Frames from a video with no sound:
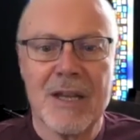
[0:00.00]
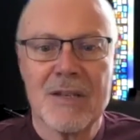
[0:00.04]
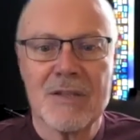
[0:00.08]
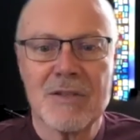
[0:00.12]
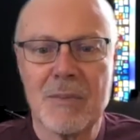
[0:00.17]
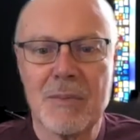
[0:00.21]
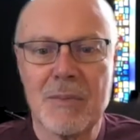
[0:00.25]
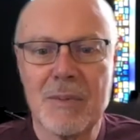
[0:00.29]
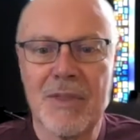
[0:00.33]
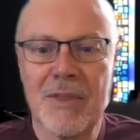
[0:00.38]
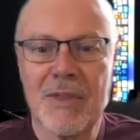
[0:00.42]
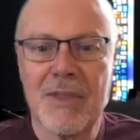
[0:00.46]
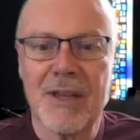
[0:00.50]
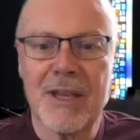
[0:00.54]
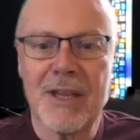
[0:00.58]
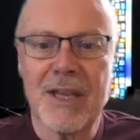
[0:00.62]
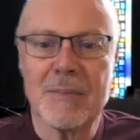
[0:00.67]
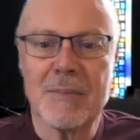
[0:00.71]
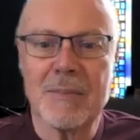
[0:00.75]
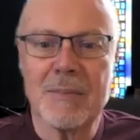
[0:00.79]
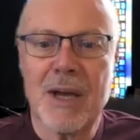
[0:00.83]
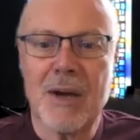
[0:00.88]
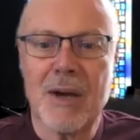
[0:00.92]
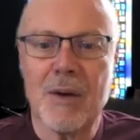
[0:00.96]
So I've been
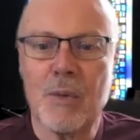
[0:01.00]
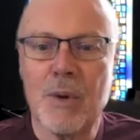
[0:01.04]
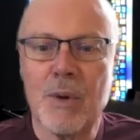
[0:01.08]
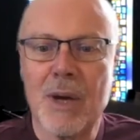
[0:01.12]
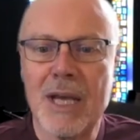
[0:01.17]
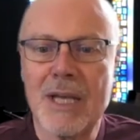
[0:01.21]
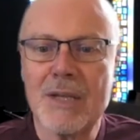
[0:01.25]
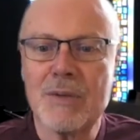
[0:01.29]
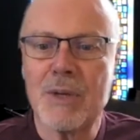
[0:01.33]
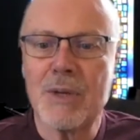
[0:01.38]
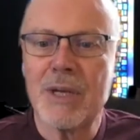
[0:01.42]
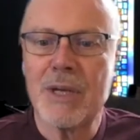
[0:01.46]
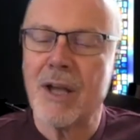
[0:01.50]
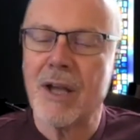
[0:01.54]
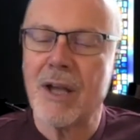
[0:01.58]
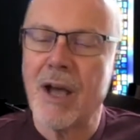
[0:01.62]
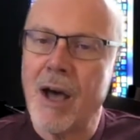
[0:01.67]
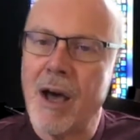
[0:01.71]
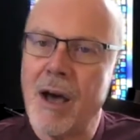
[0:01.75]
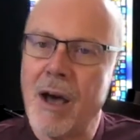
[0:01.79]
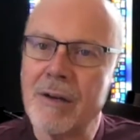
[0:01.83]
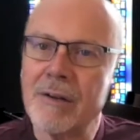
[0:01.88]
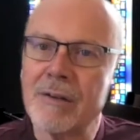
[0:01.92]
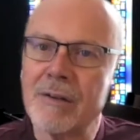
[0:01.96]
thinking about ways we can
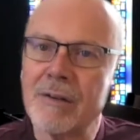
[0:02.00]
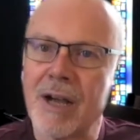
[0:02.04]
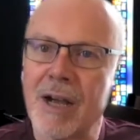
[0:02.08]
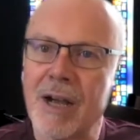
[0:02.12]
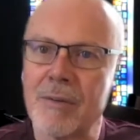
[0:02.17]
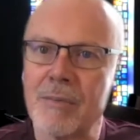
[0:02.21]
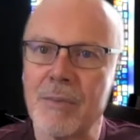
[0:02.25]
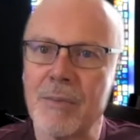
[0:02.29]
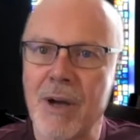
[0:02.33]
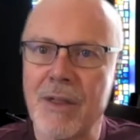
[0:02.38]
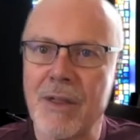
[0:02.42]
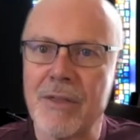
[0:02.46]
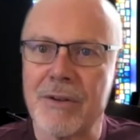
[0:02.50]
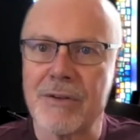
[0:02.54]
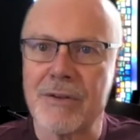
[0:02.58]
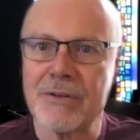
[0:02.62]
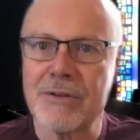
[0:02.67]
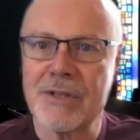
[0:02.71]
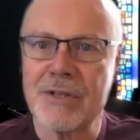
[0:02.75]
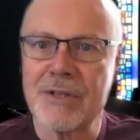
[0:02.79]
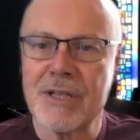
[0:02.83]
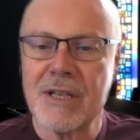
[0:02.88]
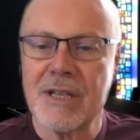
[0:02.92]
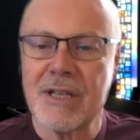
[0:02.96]
honor our
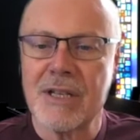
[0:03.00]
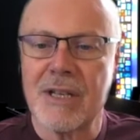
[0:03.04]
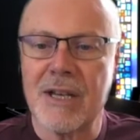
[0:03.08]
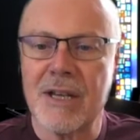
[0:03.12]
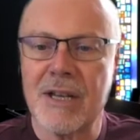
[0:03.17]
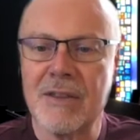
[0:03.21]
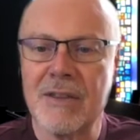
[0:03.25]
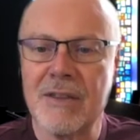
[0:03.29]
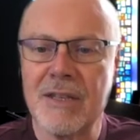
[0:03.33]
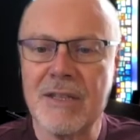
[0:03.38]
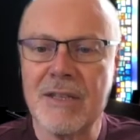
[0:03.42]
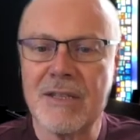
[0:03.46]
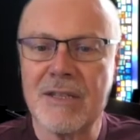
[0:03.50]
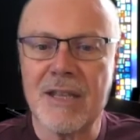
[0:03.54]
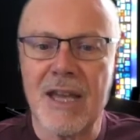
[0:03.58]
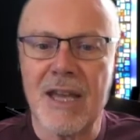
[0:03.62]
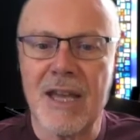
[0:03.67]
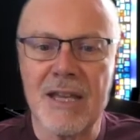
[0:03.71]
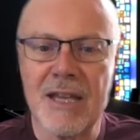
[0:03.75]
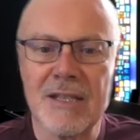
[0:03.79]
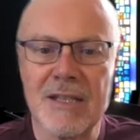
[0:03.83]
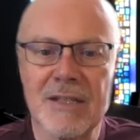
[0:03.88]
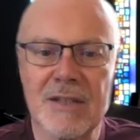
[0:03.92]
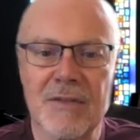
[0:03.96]
mothers in these
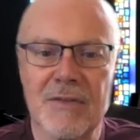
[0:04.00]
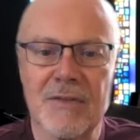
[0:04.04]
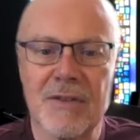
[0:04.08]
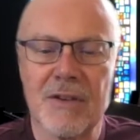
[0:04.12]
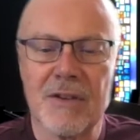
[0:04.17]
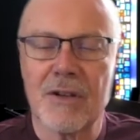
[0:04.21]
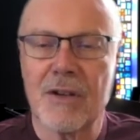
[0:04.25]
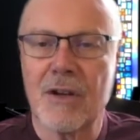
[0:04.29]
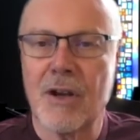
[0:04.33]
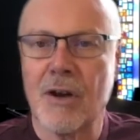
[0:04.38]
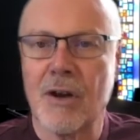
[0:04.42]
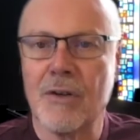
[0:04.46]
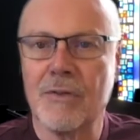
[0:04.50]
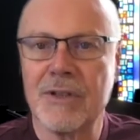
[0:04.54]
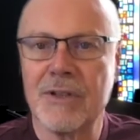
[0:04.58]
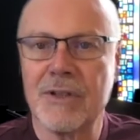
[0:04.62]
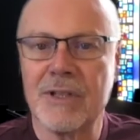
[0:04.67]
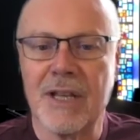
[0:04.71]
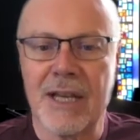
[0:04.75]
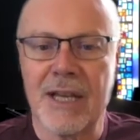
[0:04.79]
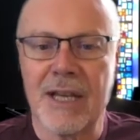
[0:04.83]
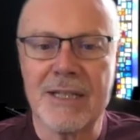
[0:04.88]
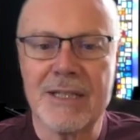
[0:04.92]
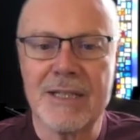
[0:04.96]
days of
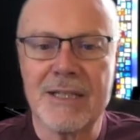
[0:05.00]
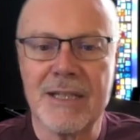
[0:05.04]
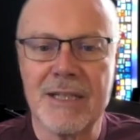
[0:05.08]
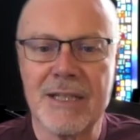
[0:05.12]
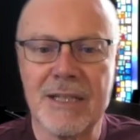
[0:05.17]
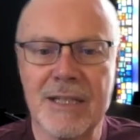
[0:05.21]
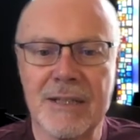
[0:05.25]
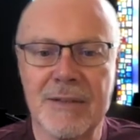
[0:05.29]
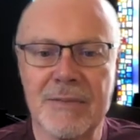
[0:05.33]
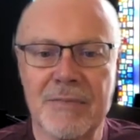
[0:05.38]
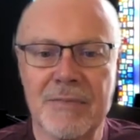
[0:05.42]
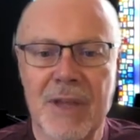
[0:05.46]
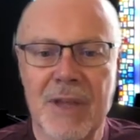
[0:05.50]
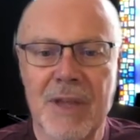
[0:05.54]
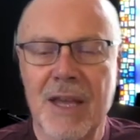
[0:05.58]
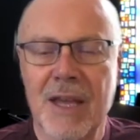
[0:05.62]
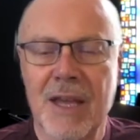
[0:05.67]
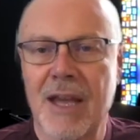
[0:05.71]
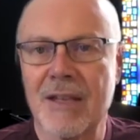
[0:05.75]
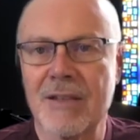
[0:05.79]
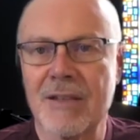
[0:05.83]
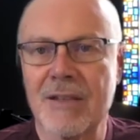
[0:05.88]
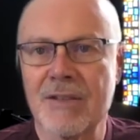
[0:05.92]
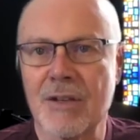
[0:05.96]
COVID-19
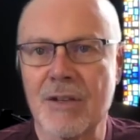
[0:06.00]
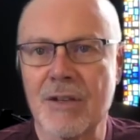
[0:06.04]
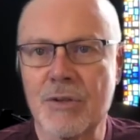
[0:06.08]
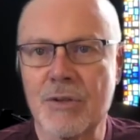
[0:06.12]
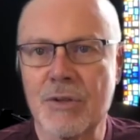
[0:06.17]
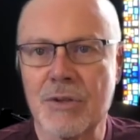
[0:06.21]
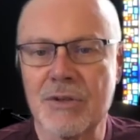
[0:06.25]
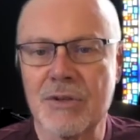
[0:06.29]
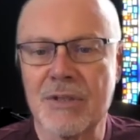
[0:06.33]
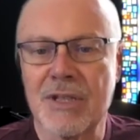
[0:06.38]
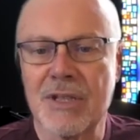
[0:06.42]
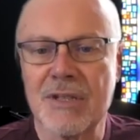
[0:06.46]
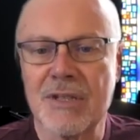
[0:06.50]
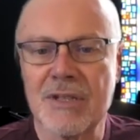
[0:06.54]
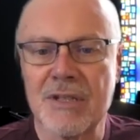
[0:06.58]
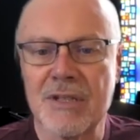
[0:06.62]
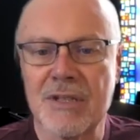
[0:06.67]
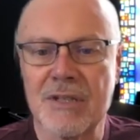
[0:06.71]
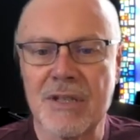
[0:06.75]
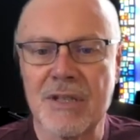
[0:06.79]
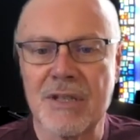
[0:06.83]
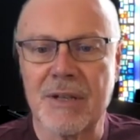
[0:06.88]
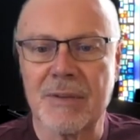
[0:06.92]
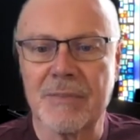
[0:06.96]
and social
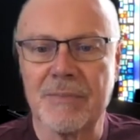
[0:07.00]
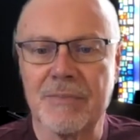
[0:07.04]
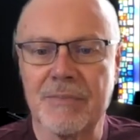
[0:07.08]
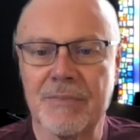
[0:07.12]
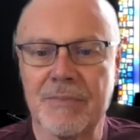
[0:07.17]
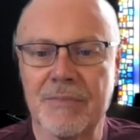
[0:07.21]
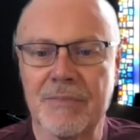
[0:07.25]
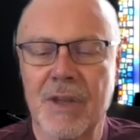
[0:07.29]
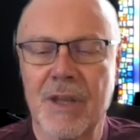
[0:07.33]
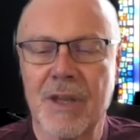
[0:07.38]
distancing.